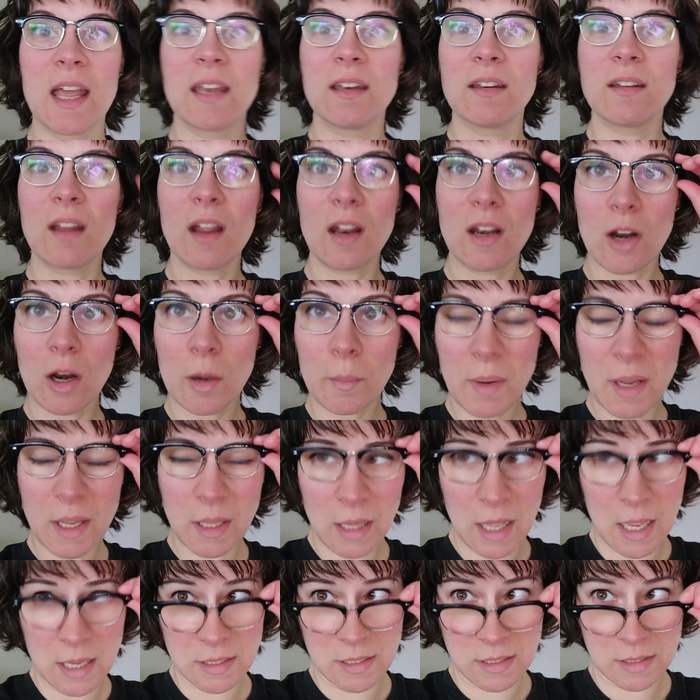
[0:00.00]
And, and are my
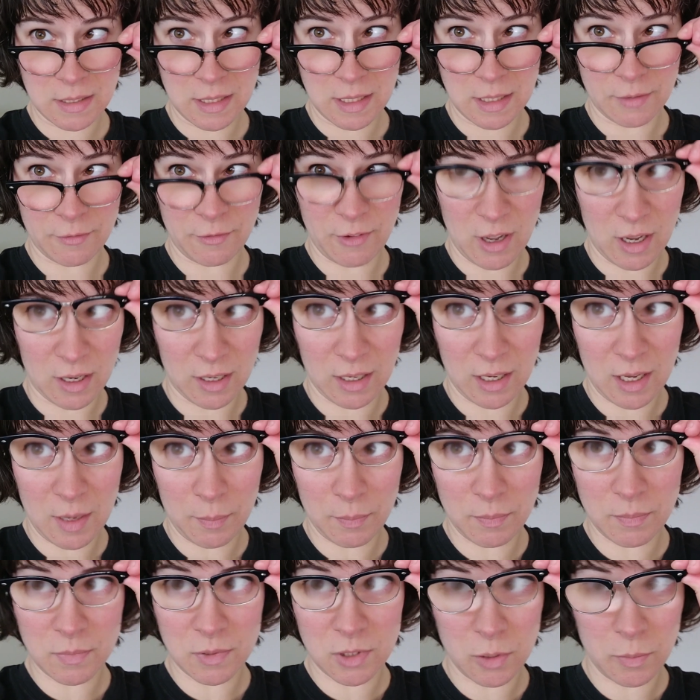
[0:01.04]
glasses like fogging
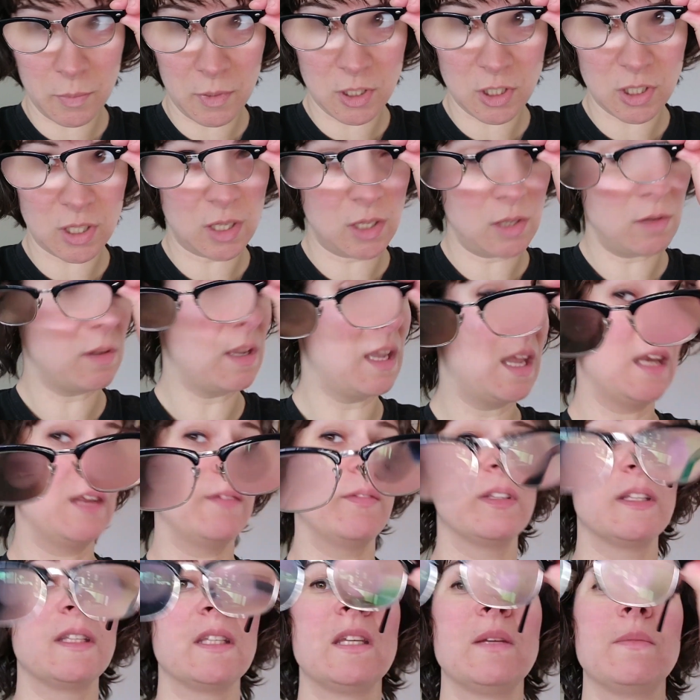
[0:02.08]
up so much that you can't
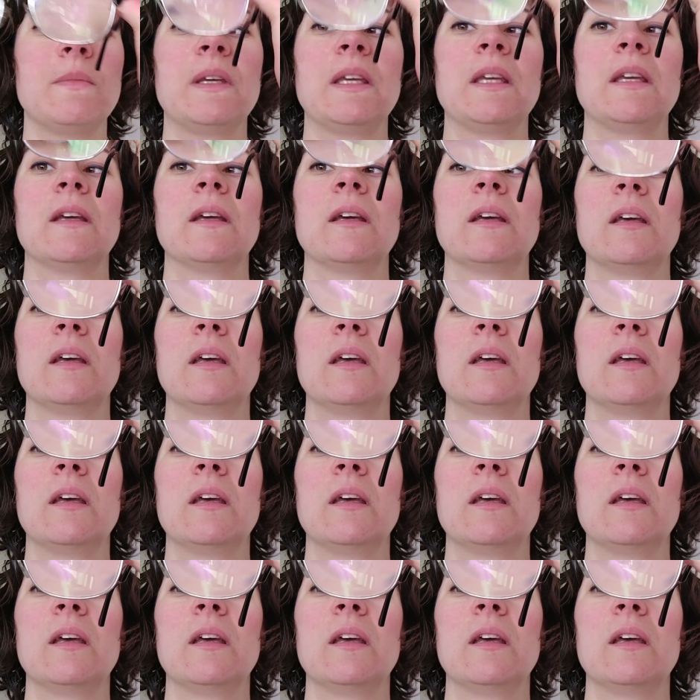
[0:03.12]
even see me?